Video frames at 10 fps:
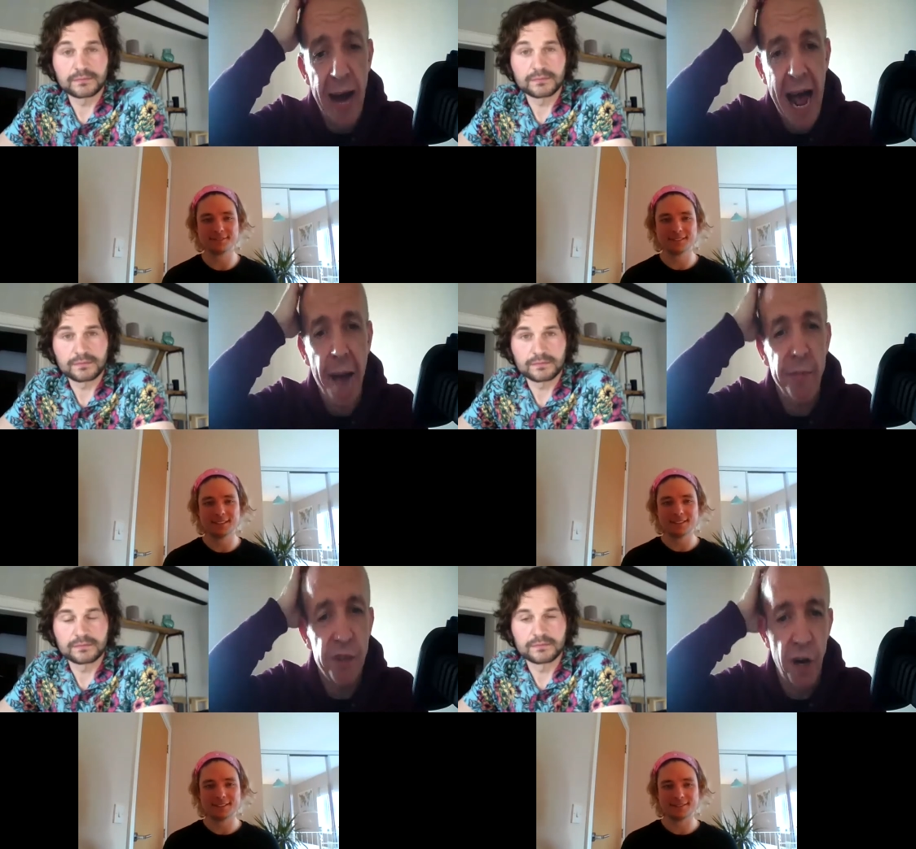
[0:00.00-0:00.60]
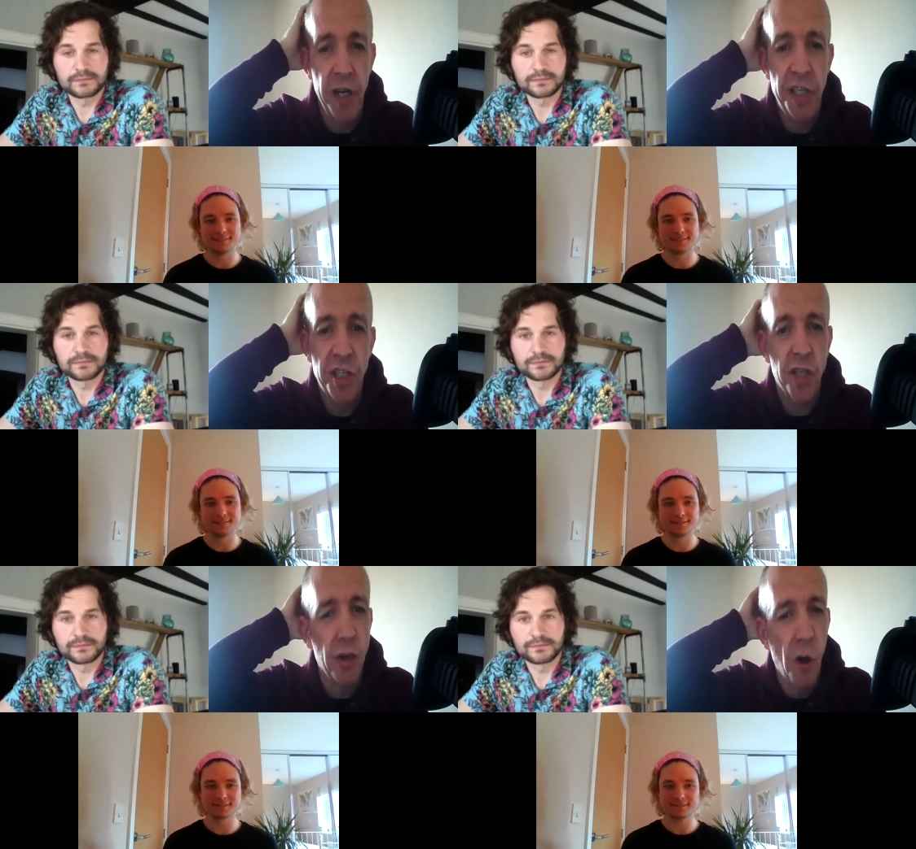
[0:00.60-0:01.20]
Speaker 1: and absolutely
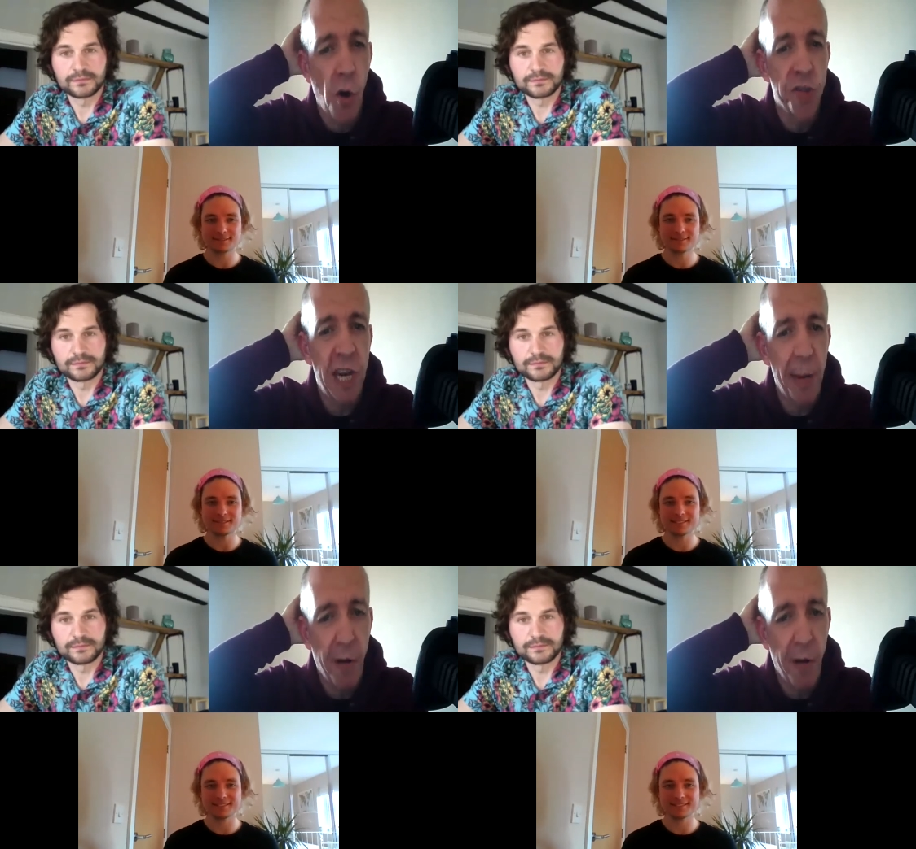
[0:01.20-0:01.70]
slaughtered